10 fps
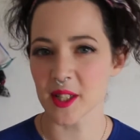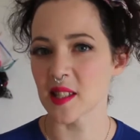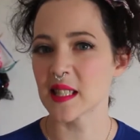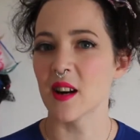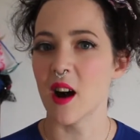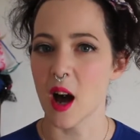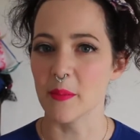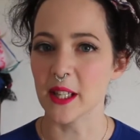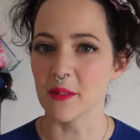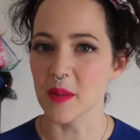to start
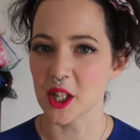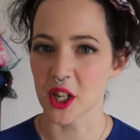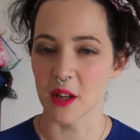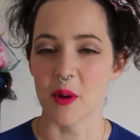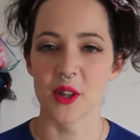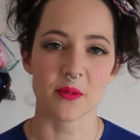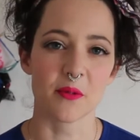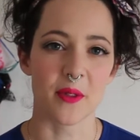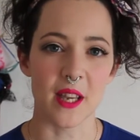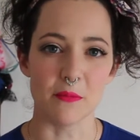humming the Mission
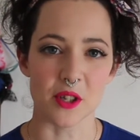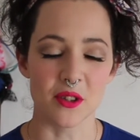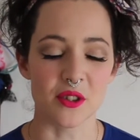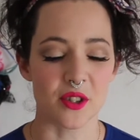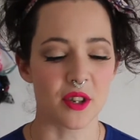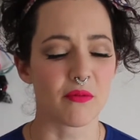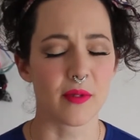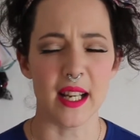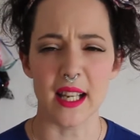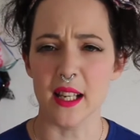Impossible theme tune just to
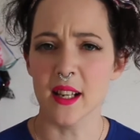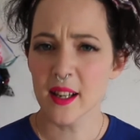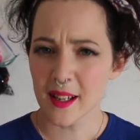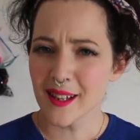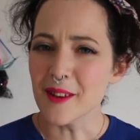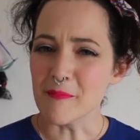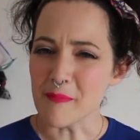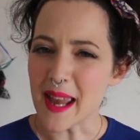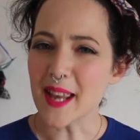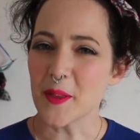really
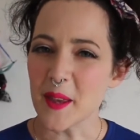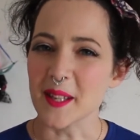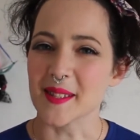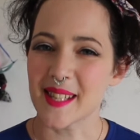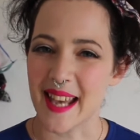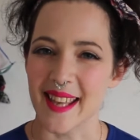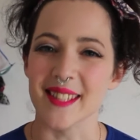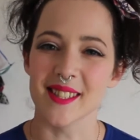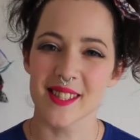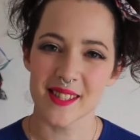make things
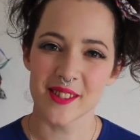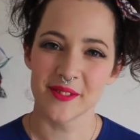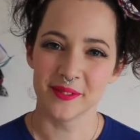tense.